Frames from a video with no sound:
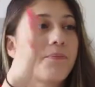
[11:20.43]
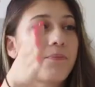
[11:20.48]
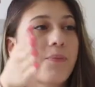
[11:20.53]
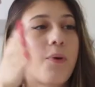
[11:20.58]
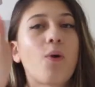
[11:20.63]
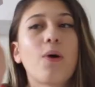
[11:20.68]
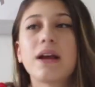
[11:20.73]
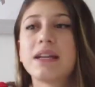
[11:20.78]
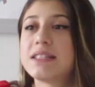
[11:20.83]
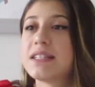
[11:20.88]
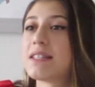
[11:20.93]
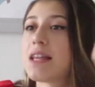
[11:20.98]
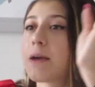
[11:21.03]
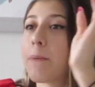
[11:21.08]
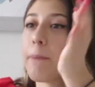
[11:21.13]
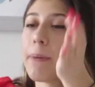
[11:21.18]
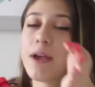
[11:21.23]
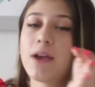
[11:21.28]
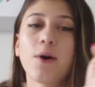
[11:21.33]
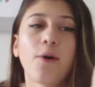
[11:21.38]
pointing,
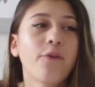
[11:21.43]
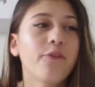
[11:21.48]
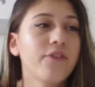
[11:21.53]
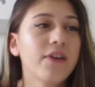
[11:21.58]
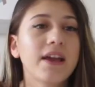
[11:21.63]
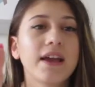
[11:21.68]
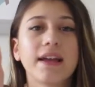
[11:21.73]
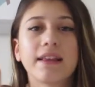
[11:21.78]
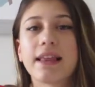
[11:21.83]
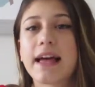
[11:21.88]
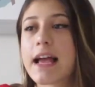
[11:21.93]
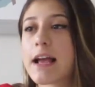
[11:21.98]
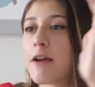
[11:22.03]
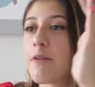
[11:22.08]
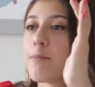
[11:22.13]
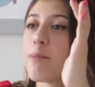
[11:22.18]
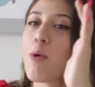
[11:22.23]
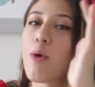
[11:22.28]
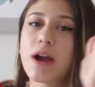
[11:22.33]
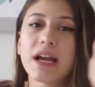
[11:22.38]
like POV,
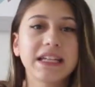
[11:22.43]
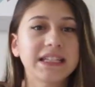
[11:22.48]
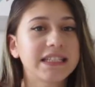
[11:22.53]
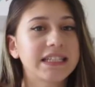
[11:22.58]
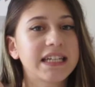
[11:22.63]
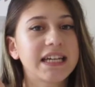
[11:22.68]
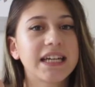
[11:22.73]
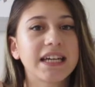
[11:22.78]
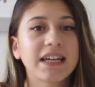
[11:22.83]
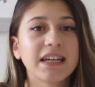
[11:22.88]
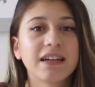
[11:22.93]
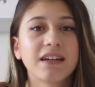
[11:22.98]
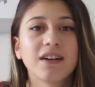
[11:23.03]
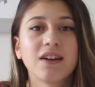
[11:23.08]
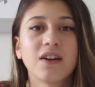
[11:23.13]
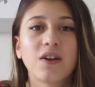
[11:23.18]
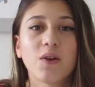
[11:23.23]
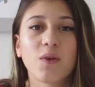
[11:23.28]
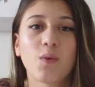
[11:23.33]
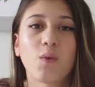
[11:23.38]
like pointing
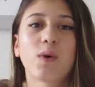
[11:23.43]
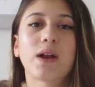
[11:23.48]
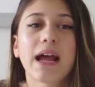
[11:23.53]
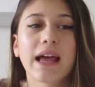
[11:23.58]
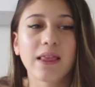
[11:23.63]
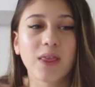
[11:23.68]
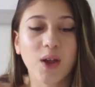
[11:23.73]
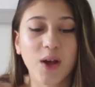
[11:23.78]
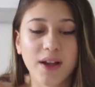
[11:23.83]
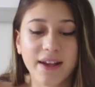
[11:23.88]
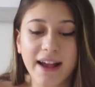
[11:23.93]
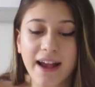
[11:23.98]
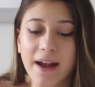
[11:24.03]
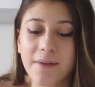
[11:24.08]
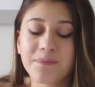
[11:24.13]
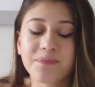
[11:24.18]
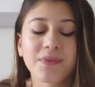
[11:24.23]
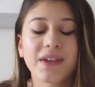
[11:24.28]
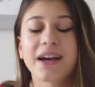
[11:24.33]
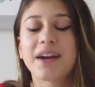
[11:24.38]
what I look
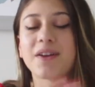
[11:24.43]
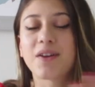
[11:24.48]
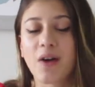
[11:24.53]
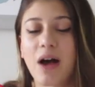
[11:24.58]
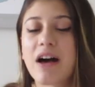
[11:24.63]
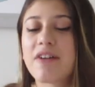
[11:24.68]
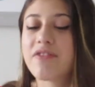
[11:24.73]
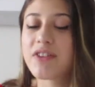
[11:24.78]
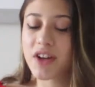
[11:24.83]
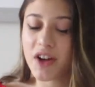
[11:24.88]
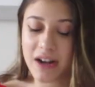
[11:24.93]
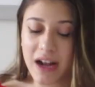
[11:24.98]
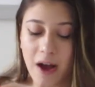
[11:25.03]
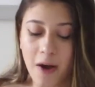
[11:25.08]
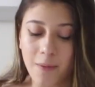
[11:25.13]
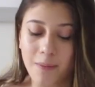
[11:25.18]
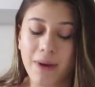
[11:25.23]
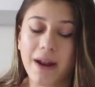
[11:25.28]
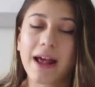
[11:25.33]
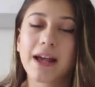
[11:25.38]
at. I don't know, I'll figure it
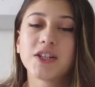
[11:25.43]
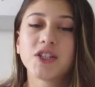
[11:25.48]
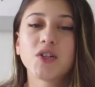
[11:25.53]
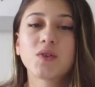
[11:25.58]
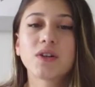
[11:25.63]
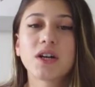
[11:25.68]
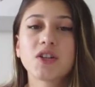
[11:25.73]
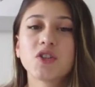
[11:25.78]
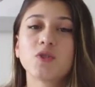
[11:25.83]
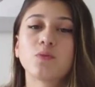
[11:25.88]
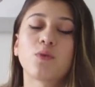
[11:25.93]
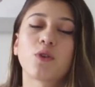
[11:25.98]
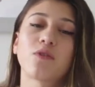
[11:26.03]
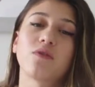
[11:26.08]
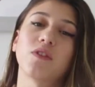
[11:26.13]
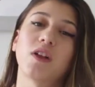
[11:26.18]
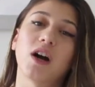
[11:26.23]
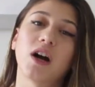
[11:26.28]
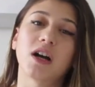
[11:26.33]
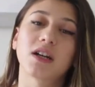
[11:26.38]
out. But I do want to do more
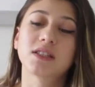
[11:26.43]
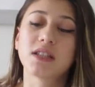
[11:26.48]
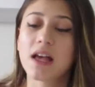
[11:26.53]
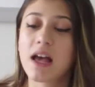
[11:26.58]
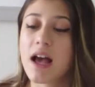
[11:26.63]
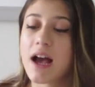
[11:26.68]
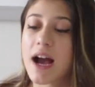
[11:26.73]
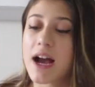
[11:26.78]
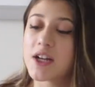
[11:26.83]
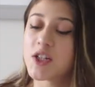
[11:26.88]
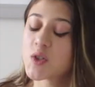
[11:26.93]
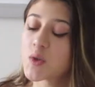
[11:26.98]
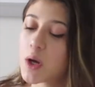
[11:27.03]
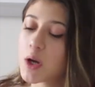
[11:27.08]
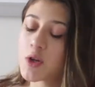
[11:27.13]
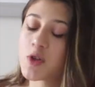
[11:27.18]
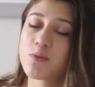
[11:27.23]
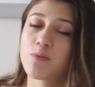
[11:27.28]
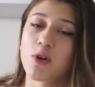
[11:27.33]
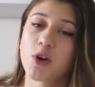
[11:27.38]
vlog. I do
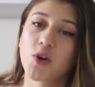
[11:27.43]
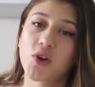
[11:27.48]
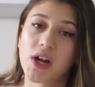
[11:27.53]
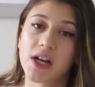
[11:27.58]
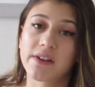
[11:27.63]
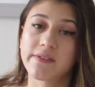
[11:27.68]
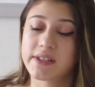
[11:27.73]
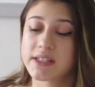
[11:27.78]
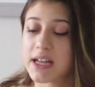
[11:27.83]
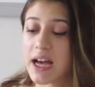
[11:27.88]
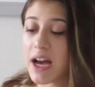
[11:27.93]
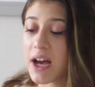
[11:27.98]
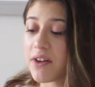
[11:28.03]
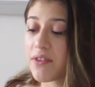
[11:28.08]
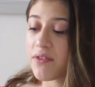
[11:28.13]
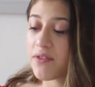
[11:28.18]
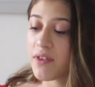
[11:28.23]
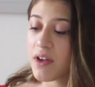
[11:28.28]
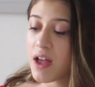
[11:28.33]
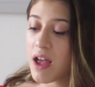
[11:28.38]
want to do more creative
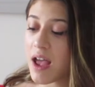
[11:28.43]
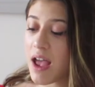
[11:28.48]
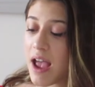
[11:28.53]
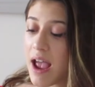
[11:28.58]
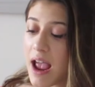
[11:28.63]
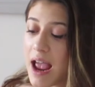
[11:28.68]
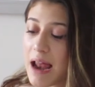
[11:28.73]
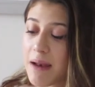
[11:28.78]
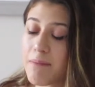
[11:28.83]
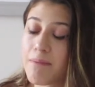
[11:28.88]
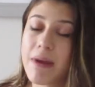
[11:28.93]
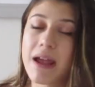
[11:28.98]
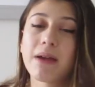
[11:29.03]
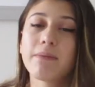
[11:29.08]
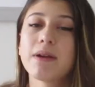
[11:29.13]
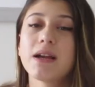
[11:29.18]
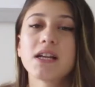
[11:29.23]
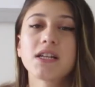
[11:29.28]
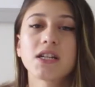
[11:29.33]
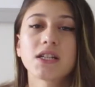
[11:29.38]
stuff. And
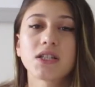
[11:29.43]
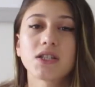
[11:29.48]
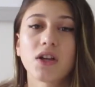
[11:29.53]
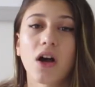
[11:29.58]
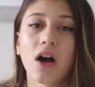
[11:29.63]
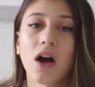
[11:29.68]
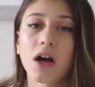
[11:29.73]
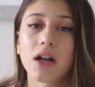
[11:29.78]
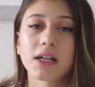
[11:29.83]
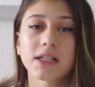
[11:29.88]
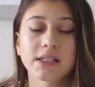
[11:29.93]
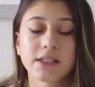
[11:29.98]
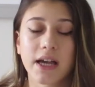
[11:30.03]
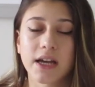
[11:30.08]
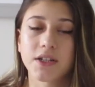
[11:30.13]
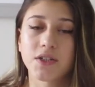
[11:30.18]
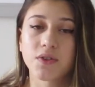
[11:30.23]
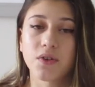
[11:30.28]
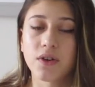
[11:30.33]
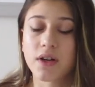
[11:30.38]
maybe just not on a
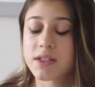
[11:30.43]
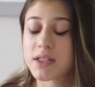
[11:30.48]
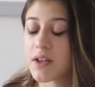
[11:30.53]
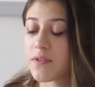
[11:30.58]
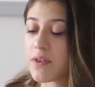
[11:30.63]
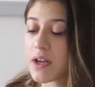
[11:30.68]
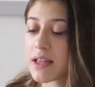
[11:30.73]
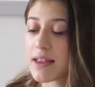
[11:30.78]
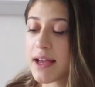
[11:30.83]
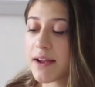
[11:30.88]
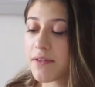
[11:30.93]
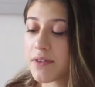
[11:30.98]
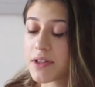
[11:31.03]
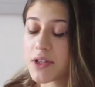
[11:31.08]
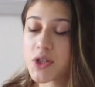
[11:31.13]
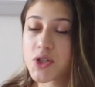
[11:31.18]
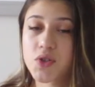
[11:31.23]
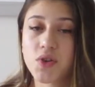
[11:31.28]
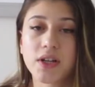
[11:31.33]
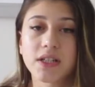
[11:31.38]
schedule because I feel like that
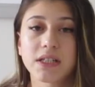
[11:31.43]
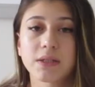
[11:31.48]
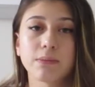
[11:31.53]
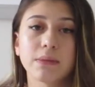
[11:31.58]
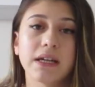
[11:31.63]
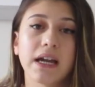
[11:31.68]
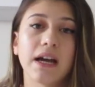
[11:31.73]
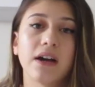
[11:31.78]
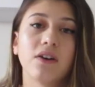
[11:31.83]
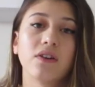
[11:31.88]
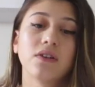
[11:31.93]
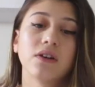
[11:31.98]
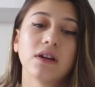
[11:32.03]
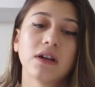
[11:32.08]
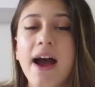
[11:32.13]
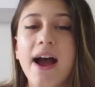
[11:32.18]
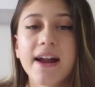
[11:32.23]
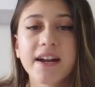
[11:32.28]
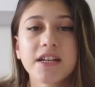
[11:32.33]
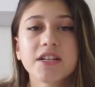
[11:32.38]
really stressed me out.
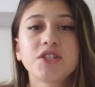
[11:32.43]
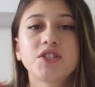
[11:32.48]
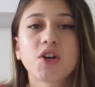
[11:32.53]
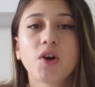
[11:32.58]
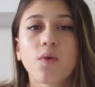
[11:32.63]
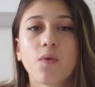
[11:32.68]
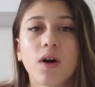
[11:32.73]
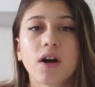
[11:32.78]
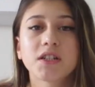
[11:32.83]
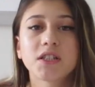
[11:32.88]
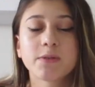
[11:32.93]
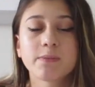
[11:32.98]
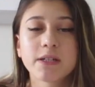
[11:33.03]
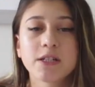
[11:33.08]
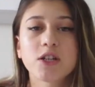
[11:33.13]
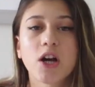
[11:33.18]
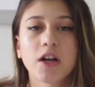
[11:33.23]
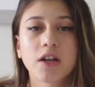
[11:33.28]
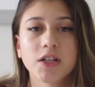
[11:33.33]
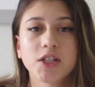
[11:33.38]
I just don't want to be
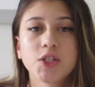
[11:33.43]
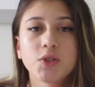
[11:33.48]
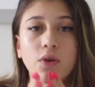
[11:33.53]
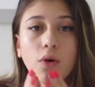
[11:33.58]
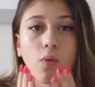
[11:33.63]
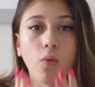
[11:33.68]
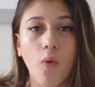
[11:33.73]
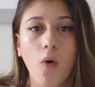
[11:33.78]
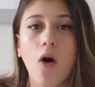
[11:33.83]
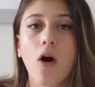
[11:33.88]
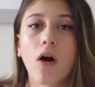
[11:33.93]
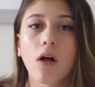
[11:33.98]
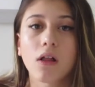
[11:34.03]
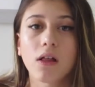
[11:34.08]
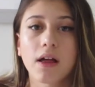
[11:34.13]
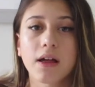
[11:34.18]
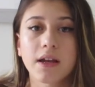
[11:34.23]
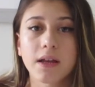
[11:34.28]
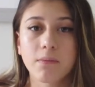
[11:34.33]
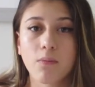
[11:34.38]
talking to a
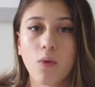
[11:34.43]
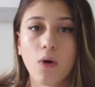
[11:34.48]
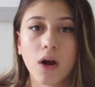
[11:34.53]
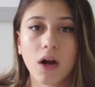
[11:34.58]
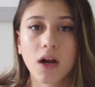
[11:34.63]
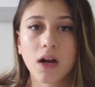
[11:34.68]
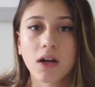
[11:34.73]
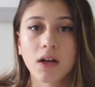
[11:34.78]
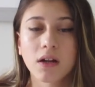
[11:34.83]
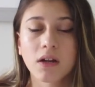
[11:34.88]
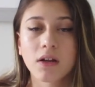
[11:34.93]
wall anymore.